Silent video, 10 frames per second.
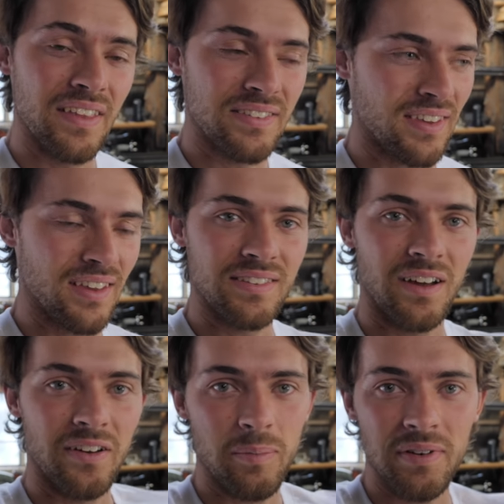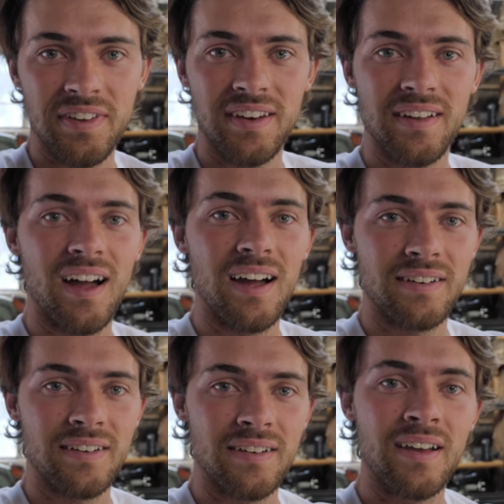This is one hundred percent
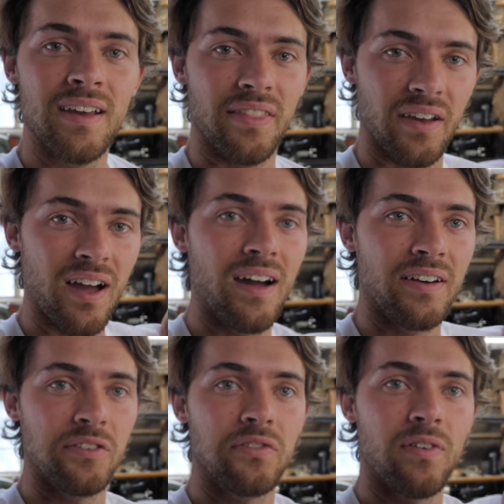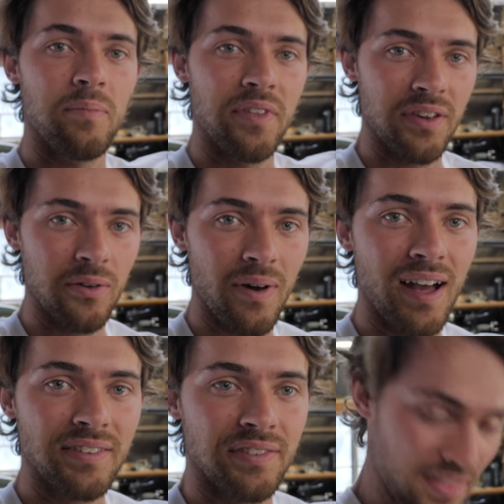cotton. The cotton is from the U
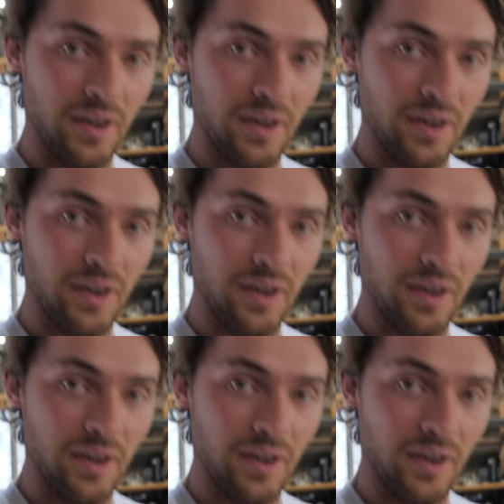S.